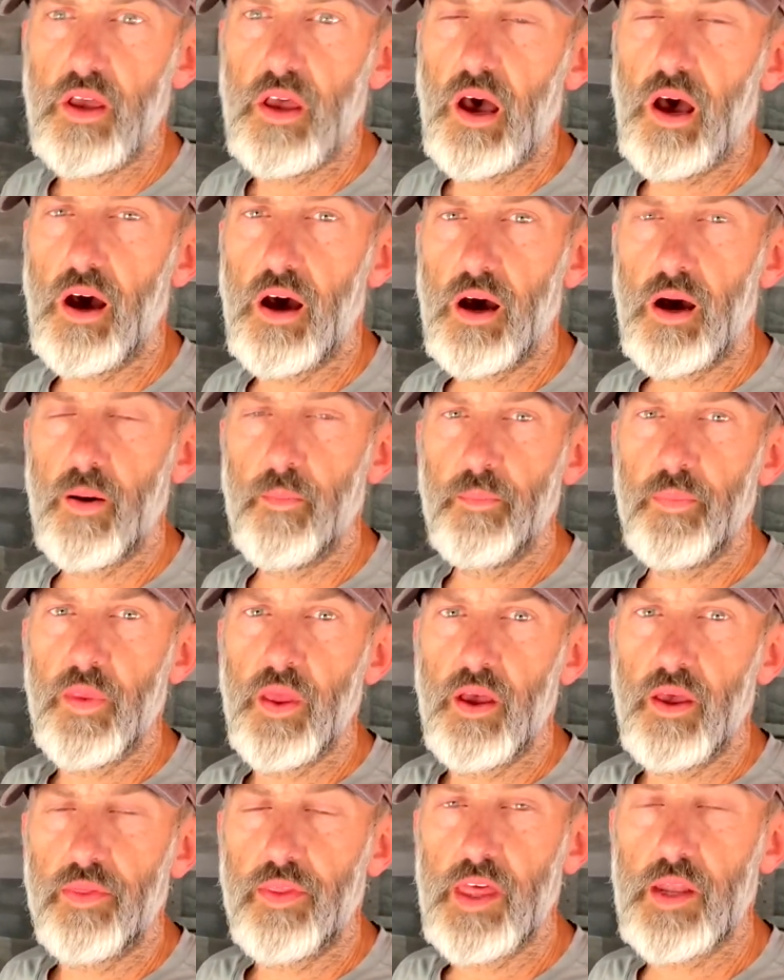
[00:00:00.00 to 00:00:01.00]
Um,
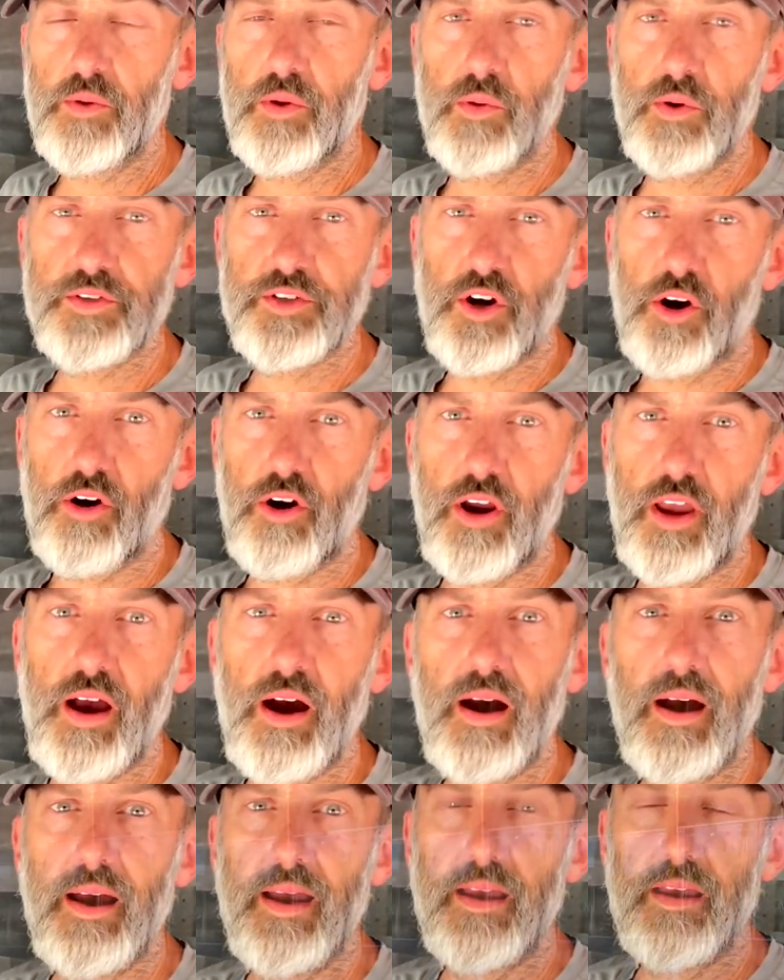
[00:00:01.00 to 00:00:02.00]
then we went to
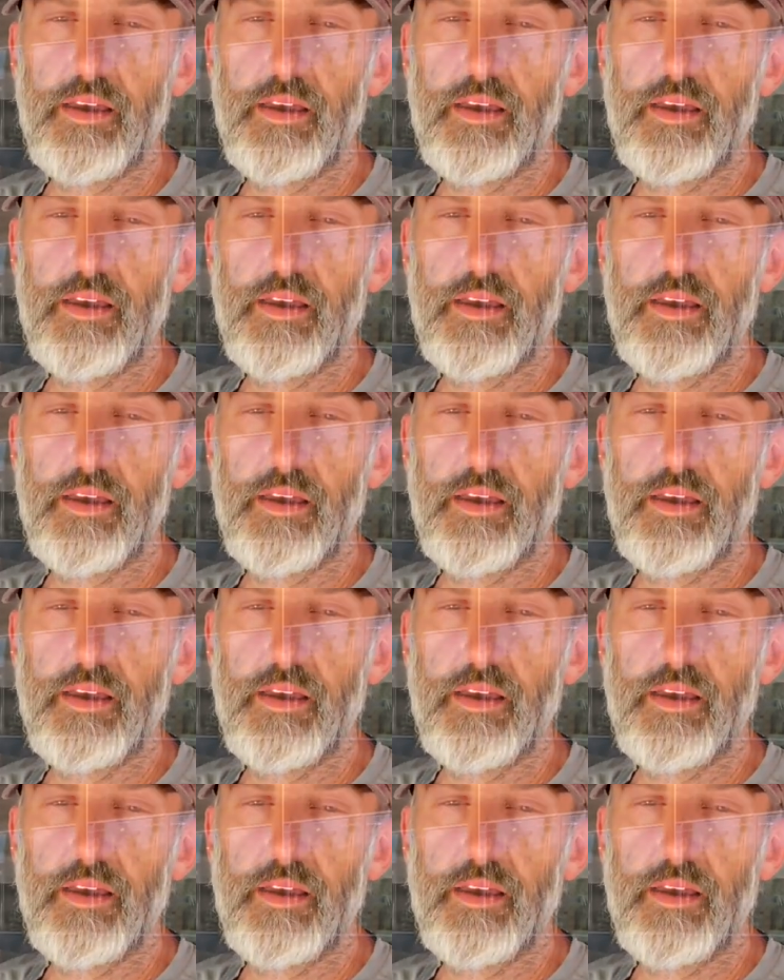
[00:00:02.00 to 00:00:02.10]
REI